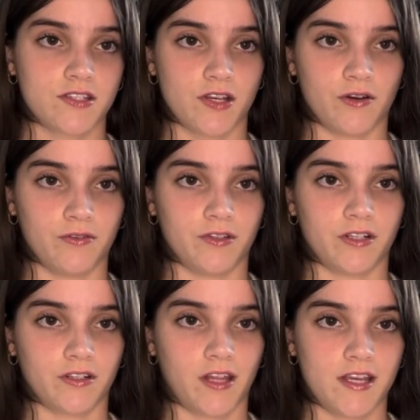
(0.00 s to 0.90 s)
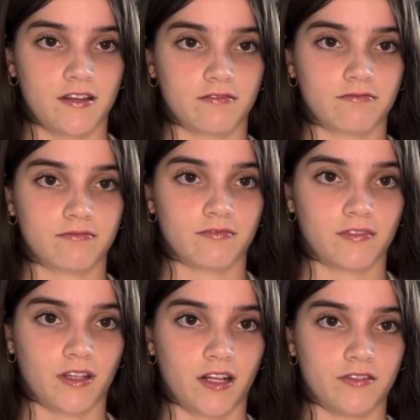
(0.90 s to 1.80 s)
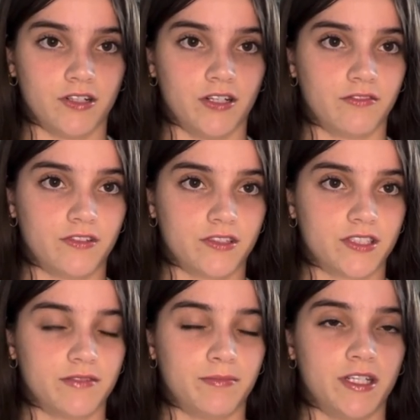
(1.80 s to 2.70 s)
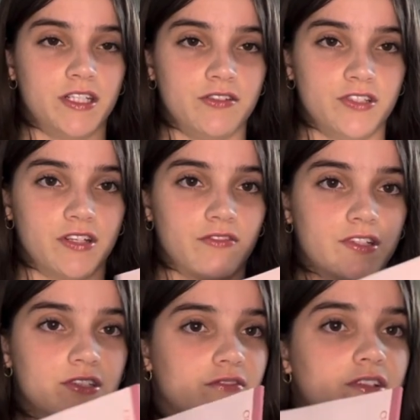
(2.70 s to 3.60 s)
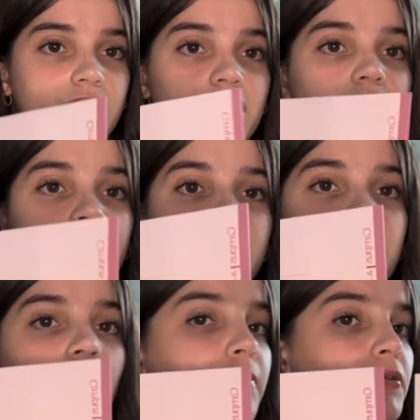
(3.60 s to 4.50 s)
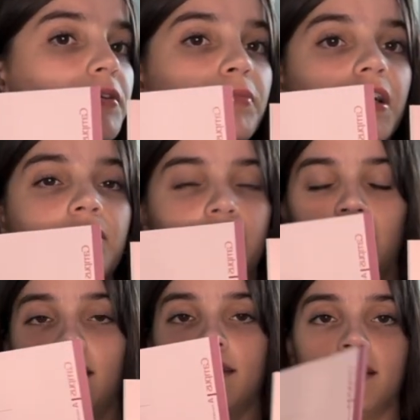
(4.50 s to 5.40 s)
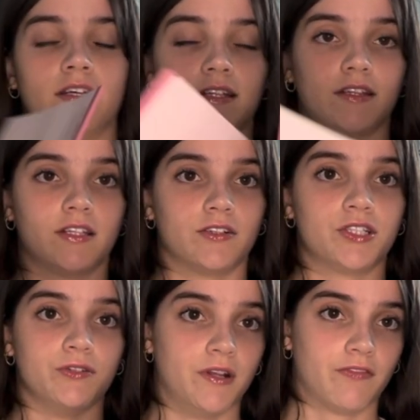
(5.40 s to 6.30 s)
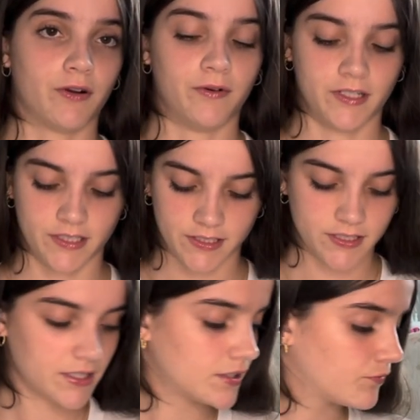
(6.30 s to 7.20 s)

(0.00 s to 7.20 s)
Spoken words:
So they're like, I don't know if there's a big huge difference or if there's a difference in paper, but they're 2 different ones.